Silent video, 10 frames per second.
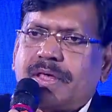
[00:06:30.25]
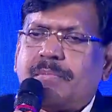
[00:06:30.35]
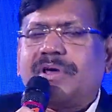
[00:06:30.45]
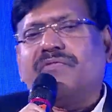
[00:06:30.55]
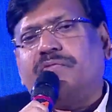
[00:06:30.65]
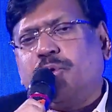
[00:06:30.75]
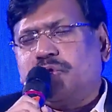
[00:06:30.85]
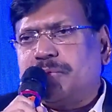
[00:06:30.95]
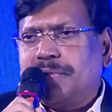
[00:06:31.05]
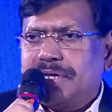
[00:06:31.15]
By the fourth
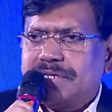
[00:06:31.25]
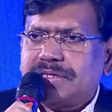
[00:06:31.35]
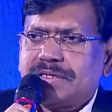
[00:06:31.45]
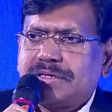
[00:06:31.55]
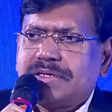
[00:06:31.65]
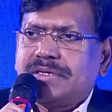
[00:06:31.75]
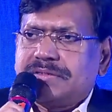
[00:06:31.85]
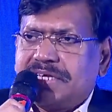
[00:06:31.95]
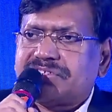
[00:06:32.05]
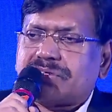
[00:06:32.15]
month,
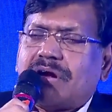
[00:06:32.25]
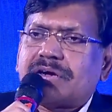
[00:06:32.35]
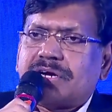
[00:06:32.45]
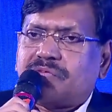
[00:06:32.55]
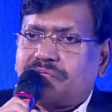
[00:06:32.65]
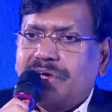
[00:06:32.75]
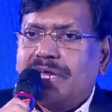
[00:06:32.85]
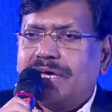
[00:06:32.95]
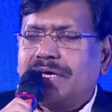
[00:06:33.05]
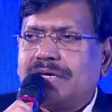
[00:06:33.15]
they started
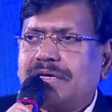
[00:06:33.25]
feeling